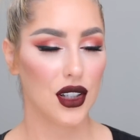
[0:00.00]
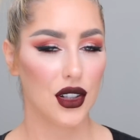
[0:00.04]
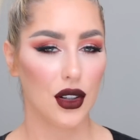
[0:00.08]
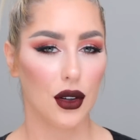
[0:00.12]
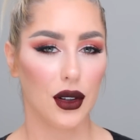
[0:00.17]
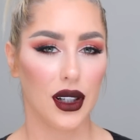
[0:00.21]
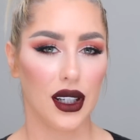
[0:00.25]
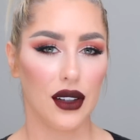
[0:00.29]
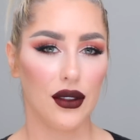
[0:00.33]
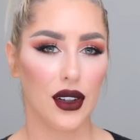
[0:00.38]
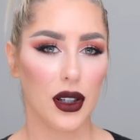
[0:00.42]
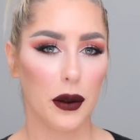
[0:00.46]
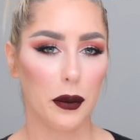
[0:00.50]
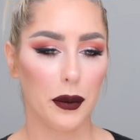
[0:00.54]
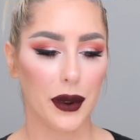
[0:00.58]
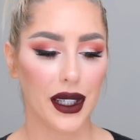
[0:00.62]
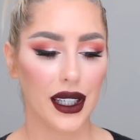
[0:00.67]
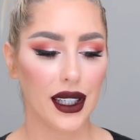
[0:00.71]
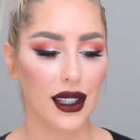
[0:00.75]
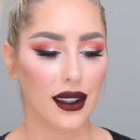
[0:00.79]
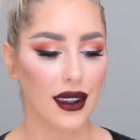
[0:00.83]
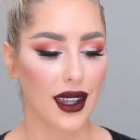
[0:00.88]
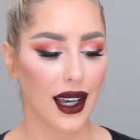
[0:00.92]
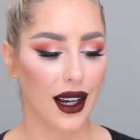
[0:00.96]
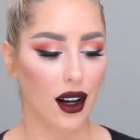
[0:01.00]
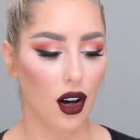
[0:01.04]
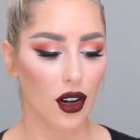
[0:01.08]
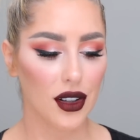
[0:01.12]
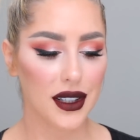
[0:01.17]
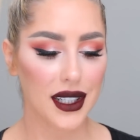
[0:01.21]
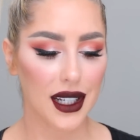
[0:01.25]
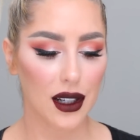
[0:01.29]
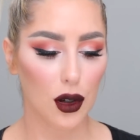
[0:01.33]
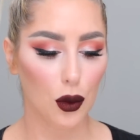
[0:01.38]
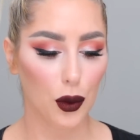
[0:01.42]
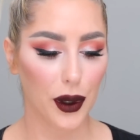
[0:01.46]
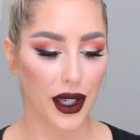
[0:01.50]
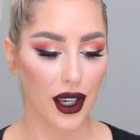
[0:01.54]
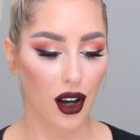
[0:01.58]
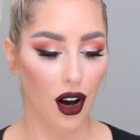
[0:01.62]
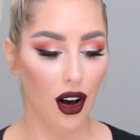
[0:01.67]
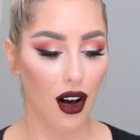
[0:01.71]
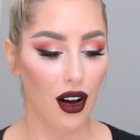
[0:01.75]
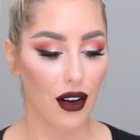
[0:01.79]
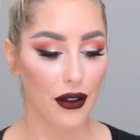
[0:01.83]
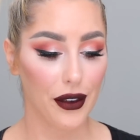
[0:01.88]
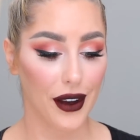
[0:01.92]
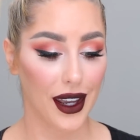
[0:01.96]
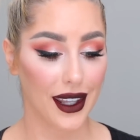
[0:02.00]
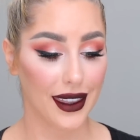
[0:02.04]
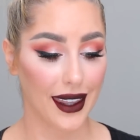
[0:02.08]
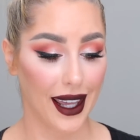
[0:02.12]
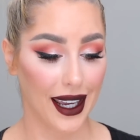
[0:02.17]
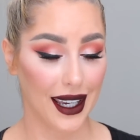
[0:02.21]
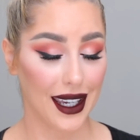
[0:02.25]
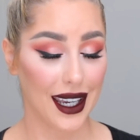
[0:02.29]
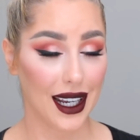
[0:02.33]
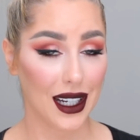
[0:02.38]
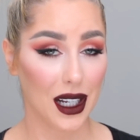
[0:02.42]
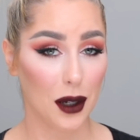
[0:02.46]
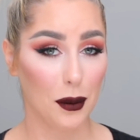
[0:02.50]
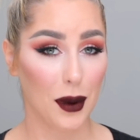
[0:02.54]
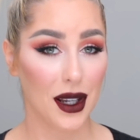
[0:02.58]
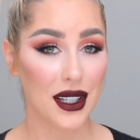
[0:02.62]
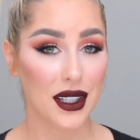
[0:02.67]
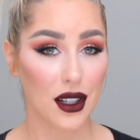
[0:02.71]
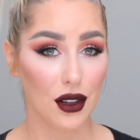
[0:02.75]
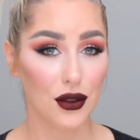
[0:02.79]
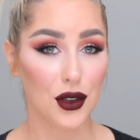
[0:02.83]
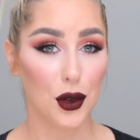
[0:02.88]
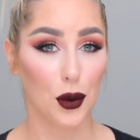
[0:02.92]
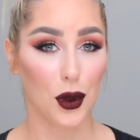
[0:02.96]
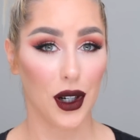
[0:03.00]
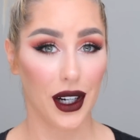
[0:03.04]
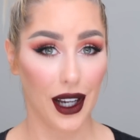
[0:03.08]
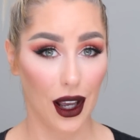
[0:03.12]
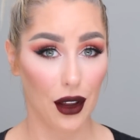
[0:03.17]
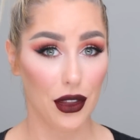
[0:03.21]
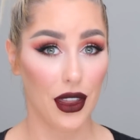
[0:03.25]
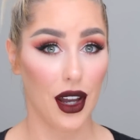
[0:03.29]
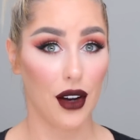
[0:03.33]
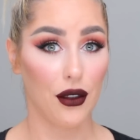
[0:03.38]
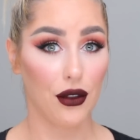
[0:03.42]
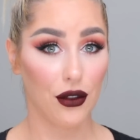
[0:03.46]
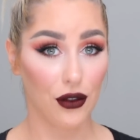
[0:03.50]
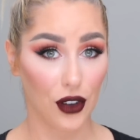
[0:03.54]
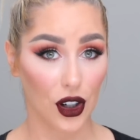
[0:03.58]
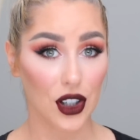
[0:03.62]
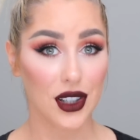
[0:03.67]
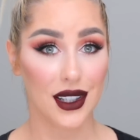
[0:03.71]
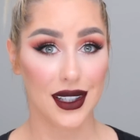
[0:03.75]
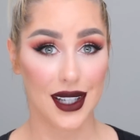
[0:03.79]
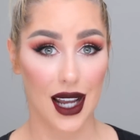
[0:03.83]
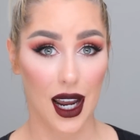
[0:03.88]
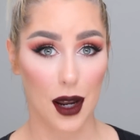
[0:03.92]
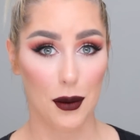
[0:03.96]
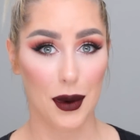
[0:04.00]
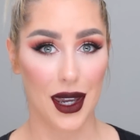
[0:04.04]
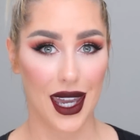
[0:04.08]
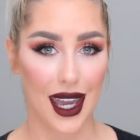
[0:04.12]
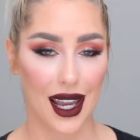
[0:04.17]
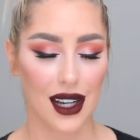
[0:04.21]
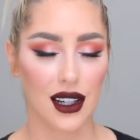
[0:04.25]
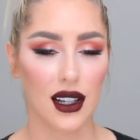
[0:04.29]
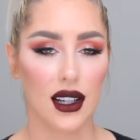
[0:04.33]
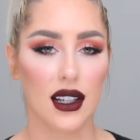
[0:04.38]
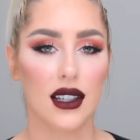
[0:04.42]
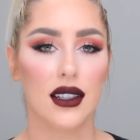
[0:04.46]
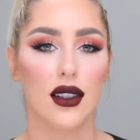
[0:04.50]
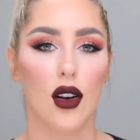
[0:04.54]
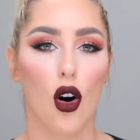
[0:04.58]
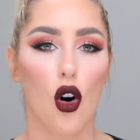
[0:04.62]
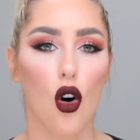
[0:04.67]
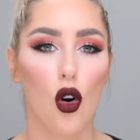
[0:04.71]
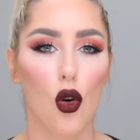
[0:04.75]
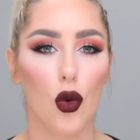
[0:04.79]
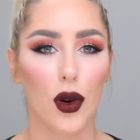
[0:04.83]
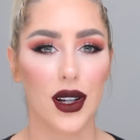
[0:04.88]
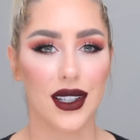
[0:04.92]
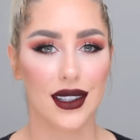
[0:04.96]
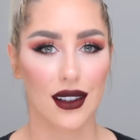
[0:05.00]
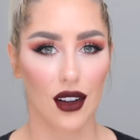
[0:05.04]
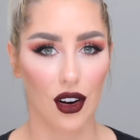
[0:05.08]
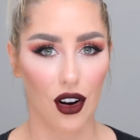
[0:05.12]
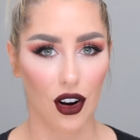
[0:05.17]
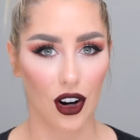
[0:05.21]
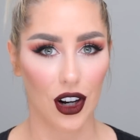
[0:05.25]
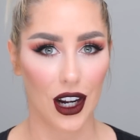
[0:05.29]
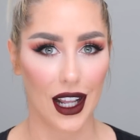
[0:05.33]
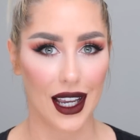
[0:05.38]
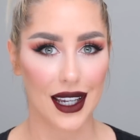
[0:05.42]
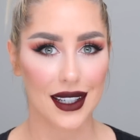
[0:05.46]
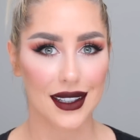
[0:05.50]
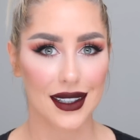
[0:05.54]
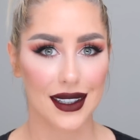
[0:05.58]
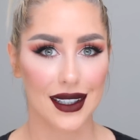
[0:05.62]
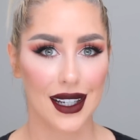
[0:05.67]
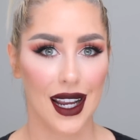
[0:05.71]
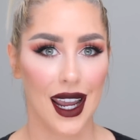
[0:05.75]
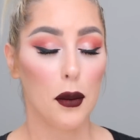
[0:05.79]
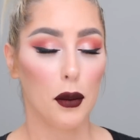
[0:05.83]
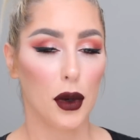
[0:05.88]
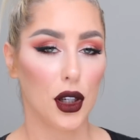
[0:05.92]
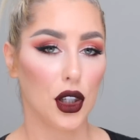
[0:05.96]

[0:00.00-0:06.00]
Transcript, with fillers: So even me, like I'll take a week off and like getting myself to work out that first time again is always the hardest.